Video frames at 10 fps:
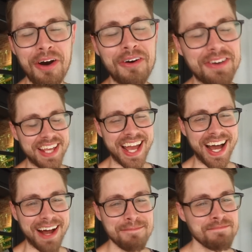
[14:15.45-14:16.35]
Oh
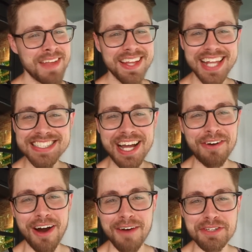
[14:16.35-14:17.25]
yeah, that's how
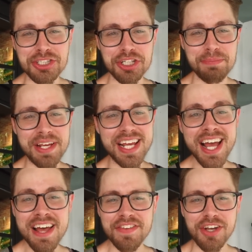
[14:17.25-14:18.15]
coffee should be.
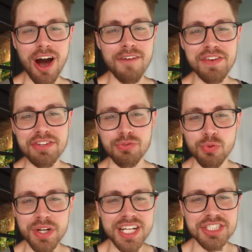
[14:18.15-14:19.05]
The coffee is
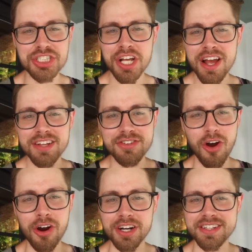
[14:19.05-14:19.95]
rich,
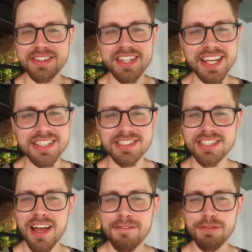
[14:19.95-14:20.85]
dark,
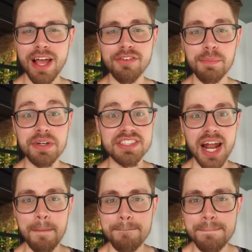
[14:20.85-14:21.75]
dense flavor, but it's
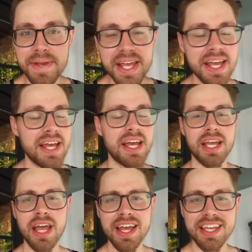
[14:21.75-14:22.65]
got a big
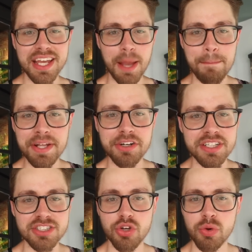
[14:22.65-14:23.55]
kick of
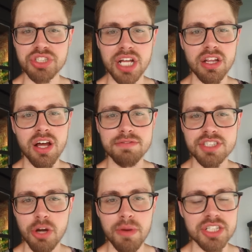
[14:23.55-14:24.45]
bitterness to it, which I love
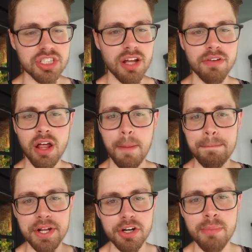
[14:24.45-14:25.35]
so much. I love a lot
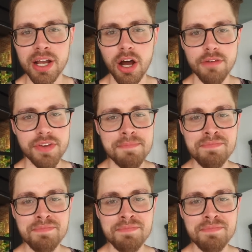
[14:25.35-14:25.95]
of bitter in my coffee.